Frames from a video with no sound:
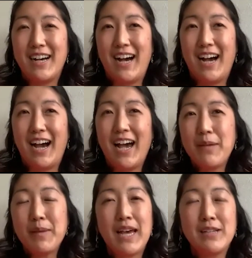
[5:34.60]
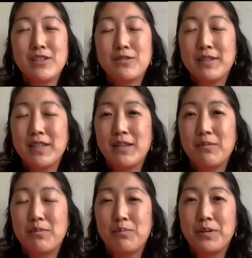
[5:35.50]
I just
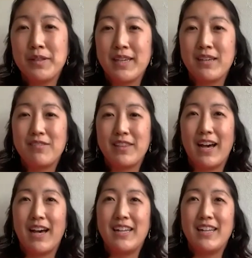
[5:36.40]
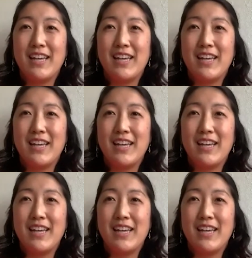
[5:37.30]
really believe that